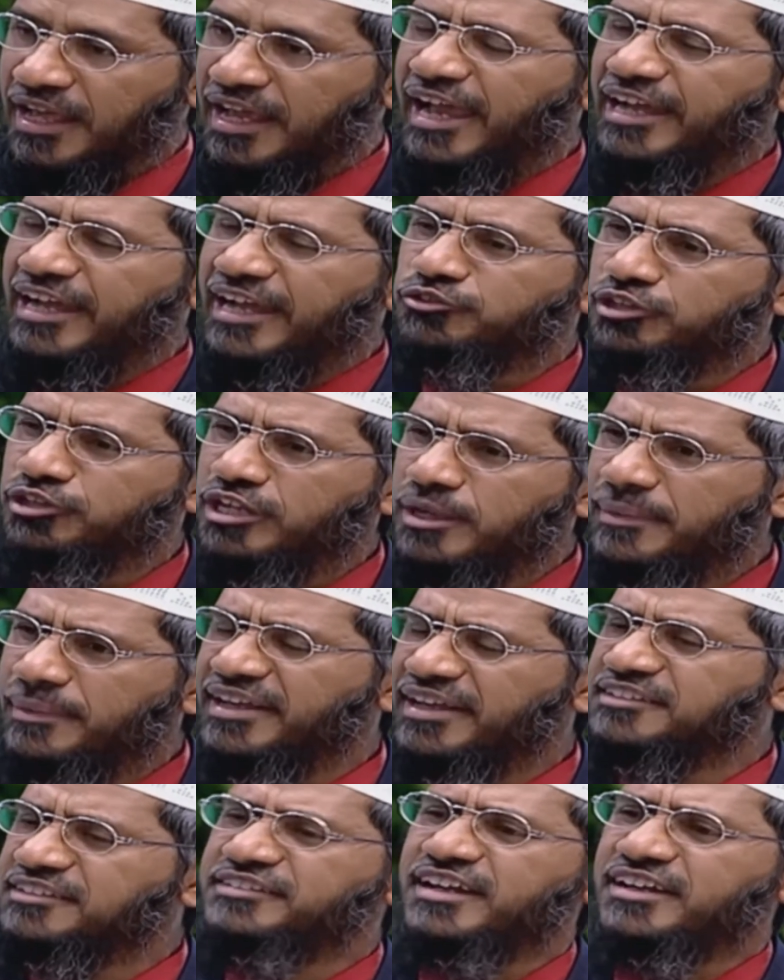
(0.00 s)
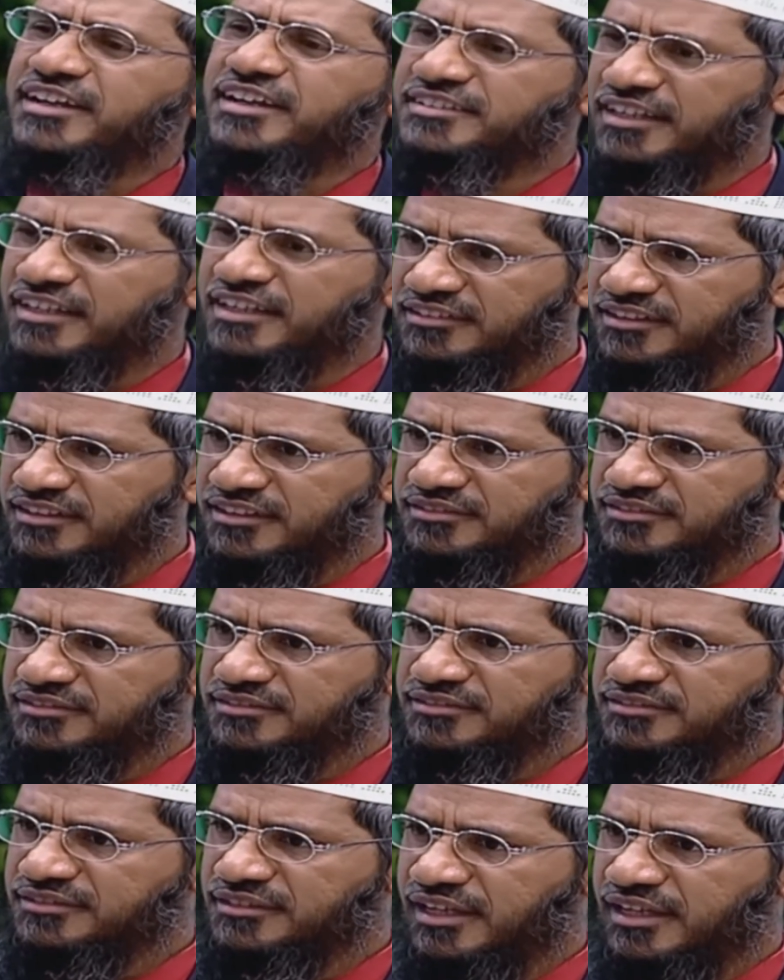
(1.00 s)
And today medical science tells
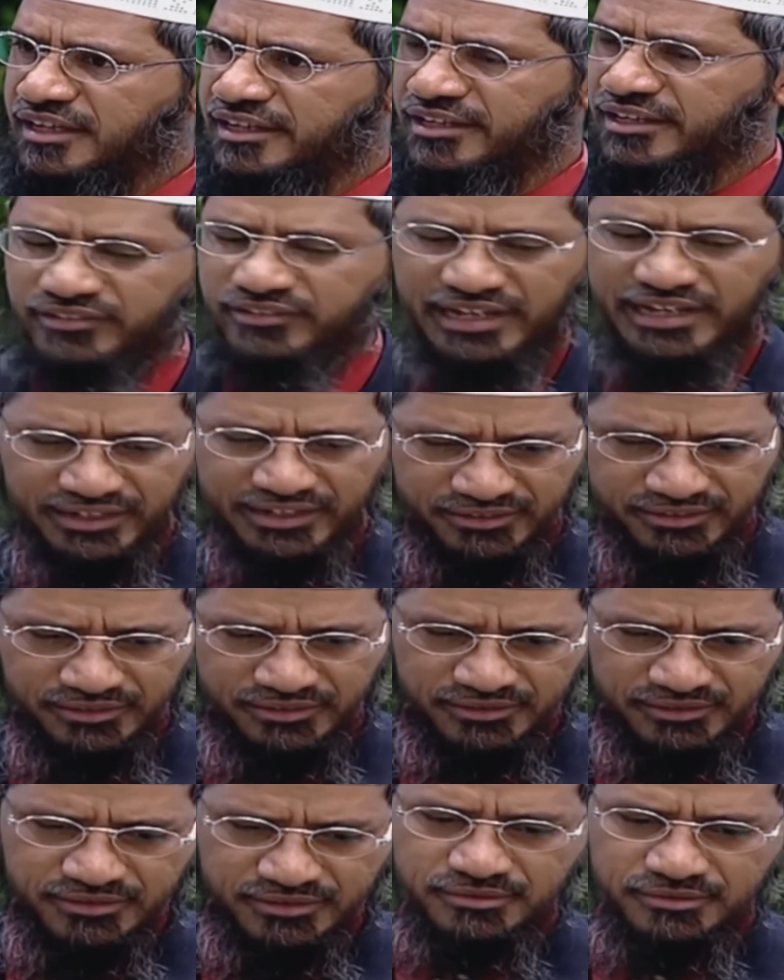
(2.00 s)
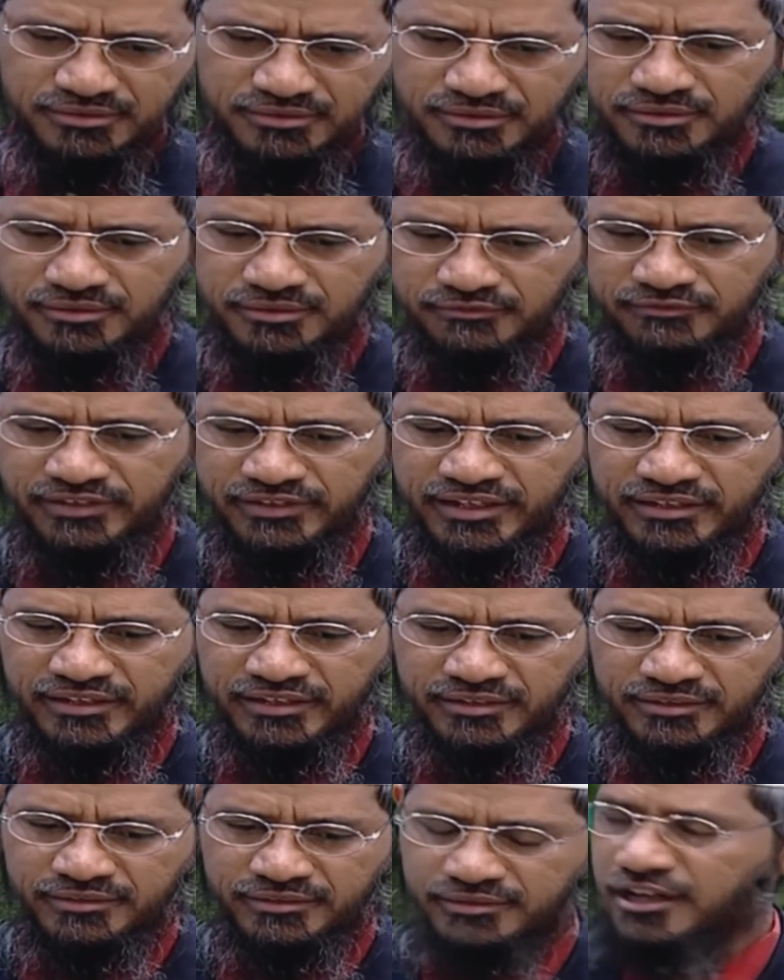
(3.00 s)
us, and even I had learnt
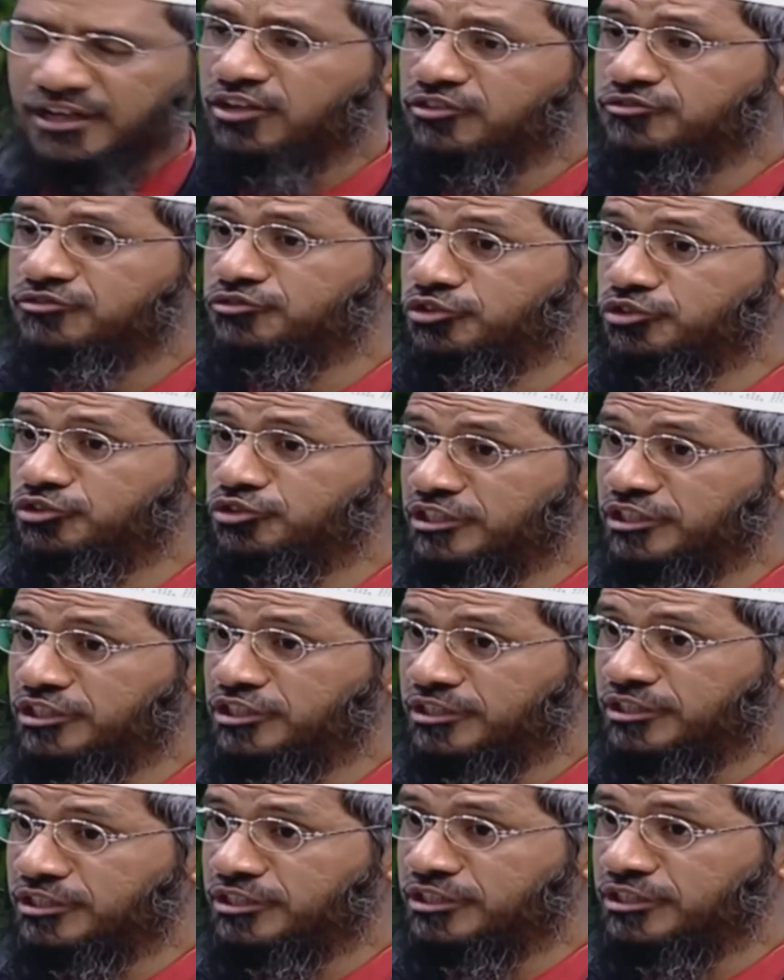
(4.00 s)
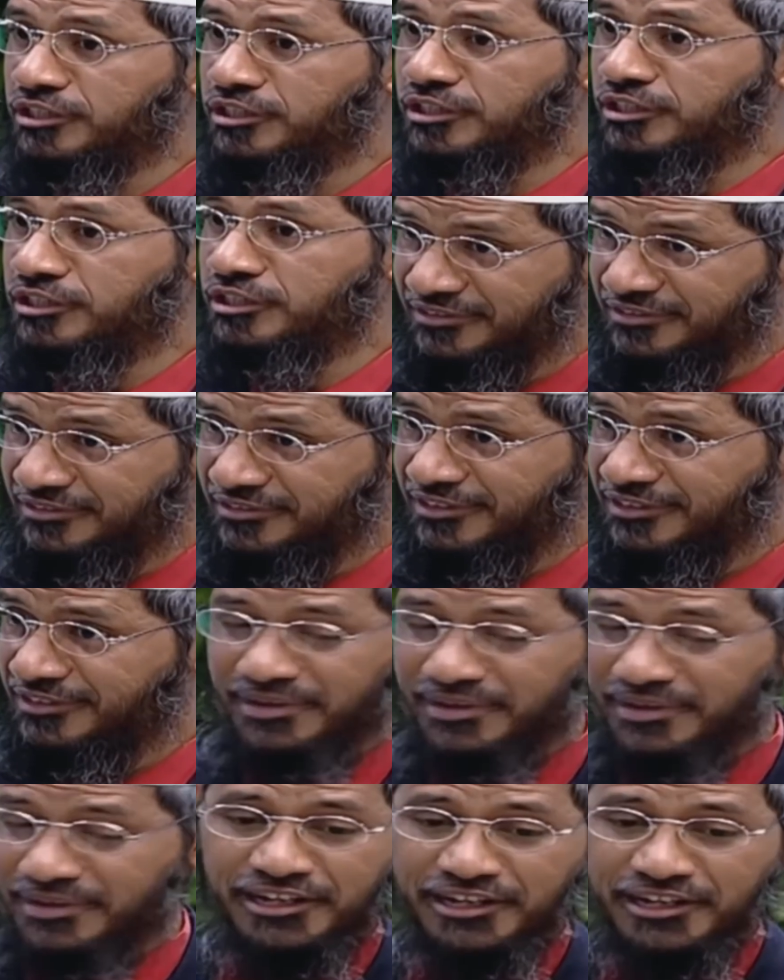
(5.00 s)
when I was doing my medicine in the medical
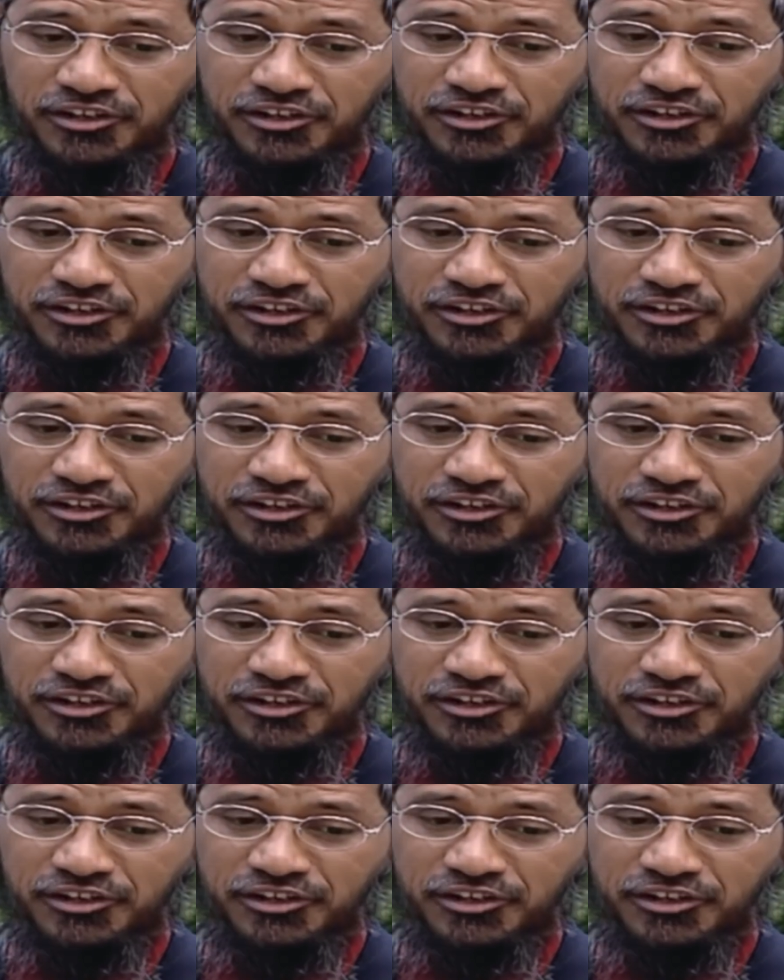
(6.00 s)
college,